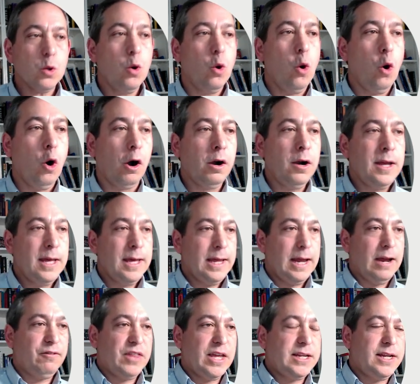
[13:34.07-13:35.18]
Or
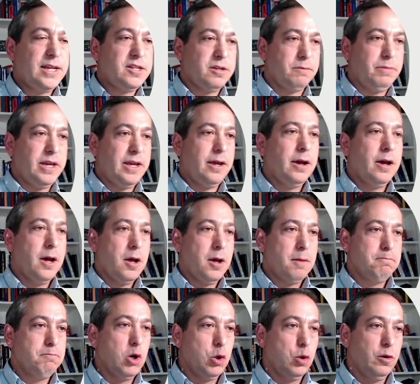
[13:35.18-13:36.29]
if they need to be
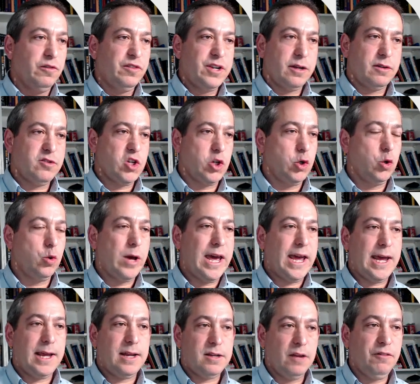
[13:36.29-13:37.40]
moved to
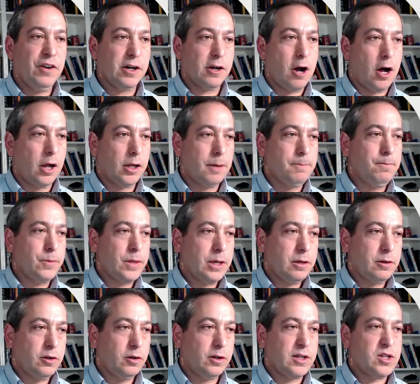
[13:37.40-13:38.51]
a different column,
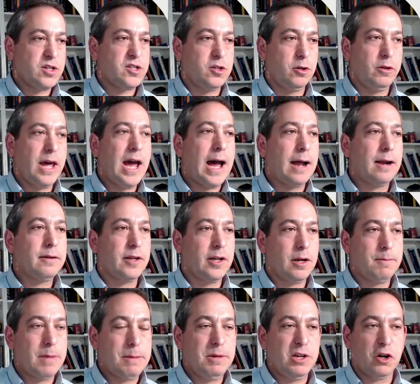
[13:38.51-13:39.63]
you could just do that. You know,
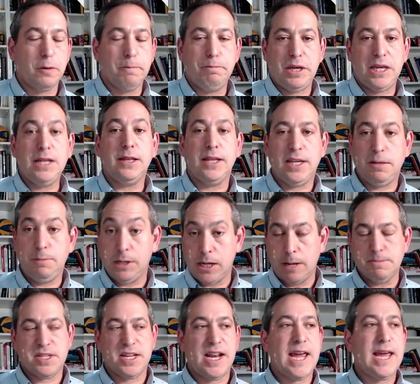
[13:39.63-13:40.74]
maybe your B lead
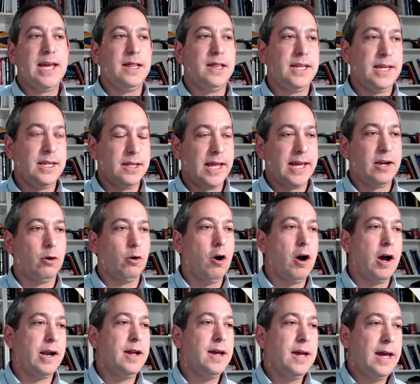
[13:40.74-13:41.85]
becomes an A lead later
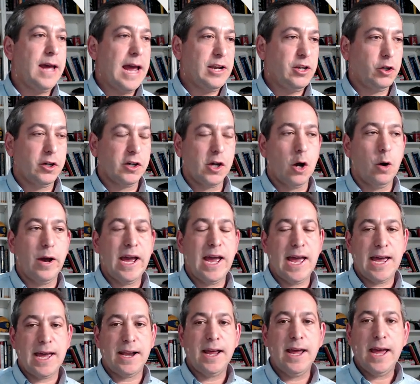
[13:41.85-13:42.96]
on, and you could go
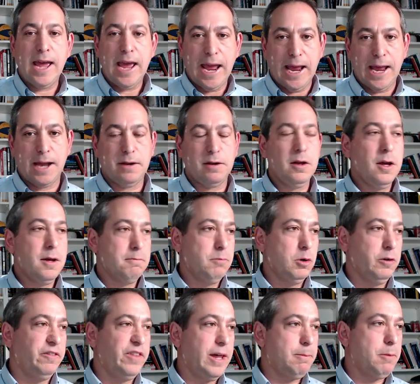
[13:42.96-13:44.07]
ahead and
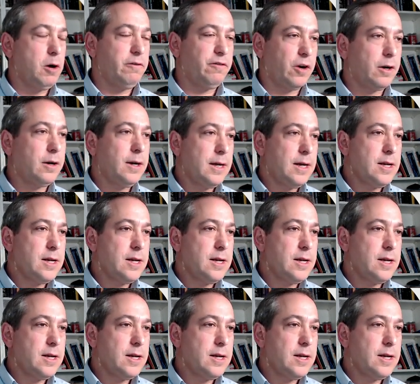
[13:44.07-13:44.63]
move them over.